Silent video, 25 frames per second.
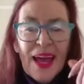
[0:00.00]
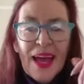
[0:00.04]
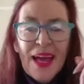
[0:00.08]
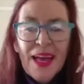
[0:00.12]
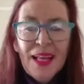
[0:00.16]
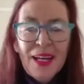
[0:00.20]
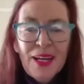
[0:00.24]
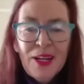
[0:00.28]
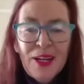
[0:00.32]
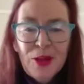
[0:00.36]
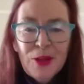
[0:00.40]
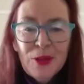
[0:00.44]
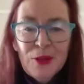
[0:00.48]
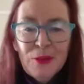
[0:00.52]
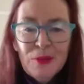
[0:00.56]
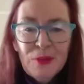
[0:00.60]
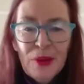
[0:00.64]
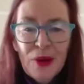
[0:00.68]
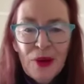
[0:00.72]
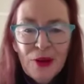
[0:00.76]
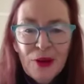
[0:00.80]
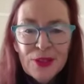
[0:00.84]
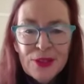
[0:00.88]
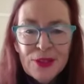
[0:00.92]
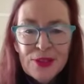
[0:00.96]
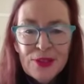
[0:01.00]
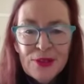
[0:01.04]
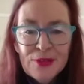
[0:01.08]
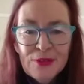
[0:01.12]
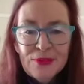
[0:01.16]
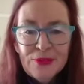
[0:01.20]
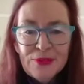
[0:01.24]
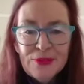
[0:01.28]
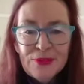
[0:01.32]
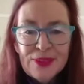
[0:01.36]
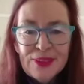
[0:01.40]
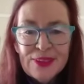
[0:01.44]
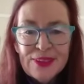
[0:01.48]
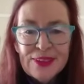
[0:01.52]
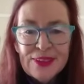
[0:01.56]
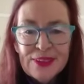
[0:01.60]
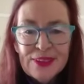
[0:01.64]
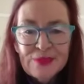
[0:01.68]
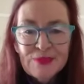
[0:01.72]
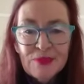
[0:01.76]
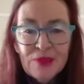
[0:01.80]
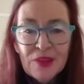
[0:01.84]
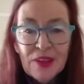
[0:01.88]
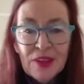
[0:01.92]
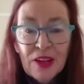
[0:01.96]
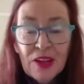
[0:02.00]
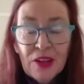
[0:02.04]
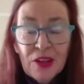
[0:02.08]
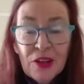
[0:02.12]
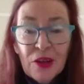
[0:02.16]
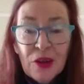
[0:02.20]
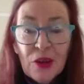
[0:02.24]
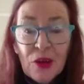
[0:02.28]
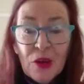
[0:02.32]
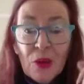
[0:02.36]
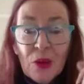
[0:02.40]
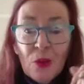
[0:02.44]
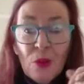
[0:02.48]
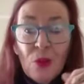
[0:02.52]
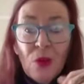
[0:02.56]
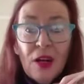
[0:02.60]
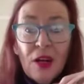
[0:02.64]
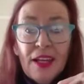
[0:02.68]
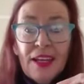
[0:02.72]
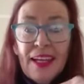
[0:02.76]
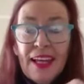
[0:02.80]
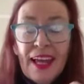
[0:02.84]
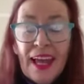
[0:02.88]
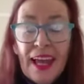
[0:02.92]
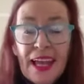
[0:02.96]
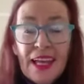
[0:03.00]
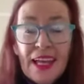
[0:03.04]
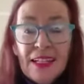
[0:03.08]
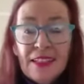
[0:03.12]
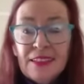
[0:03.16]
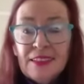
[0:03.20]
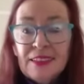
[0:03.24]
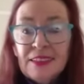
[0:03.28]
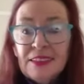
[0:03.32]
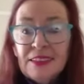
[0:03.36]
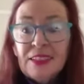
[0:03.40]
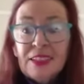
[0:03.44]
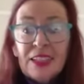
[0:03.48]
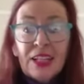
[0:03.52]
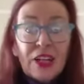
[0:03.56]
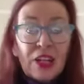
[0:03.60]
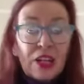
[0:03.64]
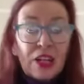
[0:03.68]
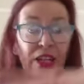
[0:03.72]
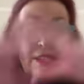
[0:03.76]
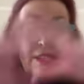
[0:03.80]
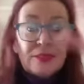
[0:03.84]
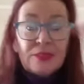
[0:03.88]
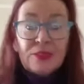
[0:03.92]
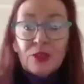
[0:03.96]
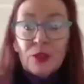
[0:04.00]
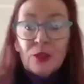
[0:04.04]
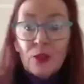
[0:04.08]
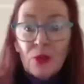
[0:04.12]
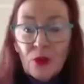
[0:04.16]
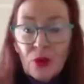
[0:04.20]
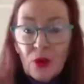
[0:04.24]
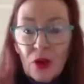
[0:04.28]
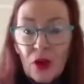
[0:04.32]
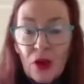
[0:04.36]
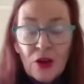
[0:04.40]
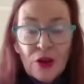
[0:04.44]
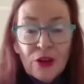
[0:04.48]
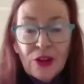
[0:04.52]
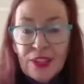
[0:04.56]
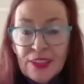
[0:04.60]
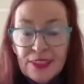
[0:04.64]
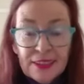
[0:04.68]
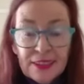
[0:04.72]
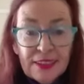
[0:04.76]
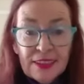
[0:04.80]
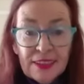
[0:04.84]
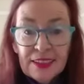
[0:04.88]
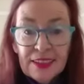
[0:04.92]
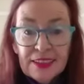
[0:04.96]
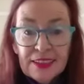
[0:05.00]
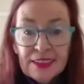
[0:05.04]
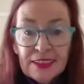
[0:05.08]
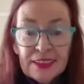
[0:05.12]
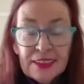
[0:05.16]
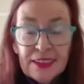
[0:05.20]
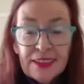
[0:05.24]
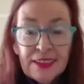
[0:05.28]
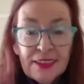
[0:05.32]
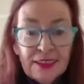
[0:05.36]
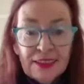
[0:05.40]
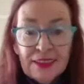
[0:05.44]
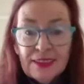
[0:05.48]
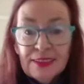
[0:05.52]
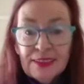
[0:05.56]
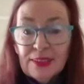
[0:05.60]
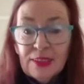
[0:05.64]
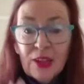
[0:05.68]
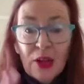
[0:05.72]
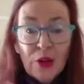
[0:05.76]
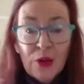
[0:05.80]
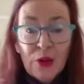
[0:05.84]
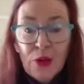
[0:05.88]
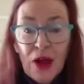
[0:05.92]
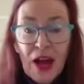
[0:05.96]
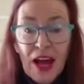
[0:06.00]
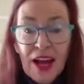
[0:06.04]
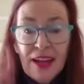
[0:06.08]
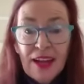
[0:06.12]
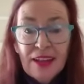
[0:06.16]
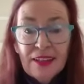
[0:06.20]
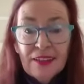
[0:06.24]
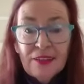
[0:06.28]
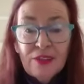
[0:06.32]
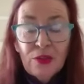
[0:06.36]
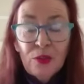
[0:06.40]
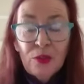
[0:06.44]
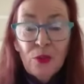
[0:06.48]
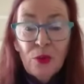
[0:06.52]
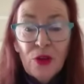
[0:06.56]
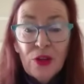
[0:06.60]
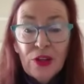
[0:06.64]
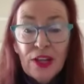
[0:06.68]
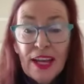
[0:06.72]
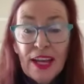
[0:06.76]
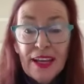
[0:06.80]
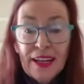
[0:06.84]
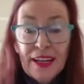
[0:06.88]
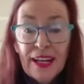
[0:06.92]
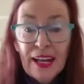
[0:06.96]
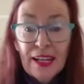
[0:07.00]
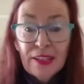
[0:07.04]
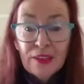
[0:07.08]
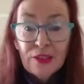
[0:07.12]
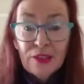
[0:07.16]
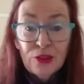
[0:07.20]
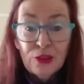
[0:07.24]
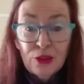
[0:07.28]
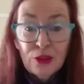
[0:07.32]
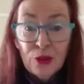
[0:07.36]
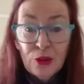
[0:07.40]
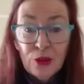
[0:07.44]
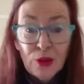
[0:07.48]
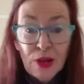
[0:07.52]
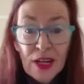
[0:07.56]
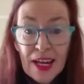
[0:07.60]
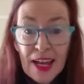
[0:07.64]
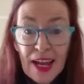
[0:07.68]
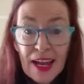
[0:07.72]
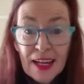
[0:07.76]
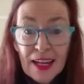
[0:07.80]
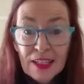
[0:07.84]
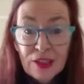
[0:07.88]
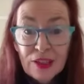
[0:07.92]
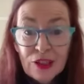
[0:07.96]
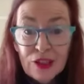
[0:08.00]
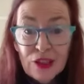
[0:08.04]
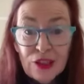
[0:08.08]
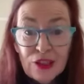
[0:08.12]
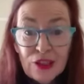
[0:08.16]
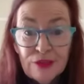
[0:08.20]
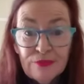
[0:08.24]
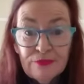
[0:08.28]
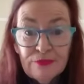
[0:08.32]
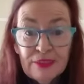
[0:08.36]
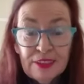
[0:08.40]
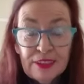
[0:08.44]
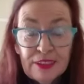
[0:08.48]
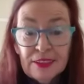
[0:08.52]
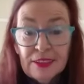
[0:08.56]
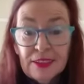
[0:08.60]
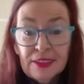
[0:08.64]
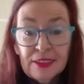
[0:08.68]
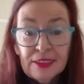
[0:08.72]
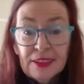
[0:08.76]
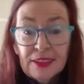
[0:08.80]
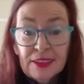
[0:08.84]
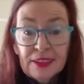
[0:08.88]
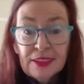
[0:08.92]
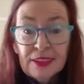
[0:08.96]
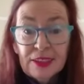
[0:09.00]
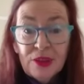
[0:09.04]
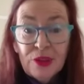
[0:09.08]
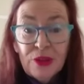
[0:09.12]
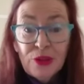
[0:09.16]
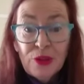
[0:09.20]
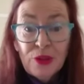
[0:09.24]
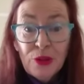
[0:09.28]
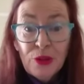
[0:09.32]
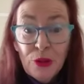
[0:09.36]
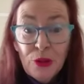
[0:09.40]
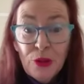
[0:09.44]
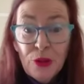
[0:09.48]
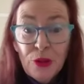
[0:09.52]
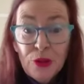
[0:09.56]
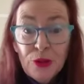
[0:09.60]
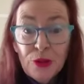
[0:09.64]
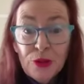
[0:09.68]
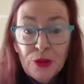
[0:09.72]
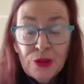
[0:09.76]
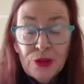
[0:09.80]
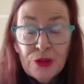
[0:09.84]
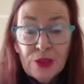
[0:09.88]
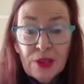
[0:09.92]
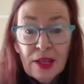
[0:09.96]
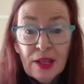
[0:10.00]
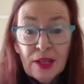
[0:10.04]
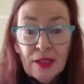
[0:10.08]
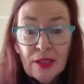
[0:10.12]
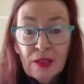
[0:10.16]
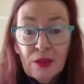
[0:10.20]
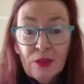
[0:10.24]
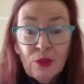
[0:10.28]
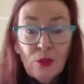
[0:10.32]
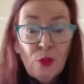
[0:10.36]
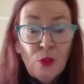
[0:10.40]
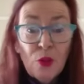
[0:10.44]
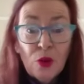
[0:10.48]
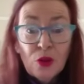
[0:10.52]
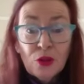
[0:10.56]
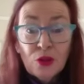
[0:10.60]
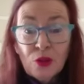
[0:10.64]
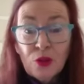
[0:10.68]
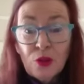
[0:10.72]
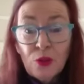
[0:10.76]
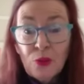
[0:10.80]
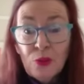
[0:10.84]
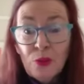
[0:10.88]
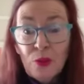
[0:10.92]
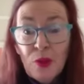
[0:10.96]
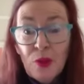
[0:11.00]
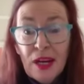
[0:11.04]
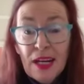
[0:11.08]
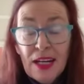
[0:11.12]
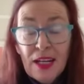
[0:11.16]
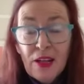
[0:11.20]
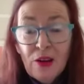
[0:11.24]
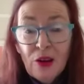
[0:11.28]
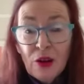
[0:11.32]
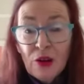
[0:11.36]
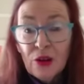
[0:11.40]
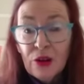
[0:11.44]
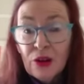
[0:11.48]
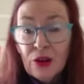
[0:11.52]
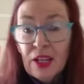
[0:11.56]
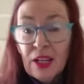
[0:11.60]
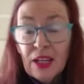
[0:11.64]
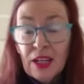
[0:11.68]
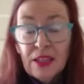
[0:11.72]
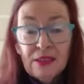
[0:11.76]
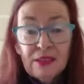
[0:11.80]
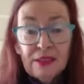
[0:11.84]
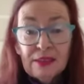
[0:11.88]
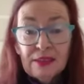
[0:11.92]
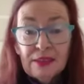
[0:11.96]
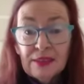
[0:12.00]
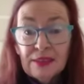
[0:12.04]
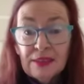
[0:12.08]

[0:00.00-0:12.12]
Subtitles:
Hello, possums. Well, again, it's all on, isn't it? It's so hard to work out how to triage the news and what to read on. You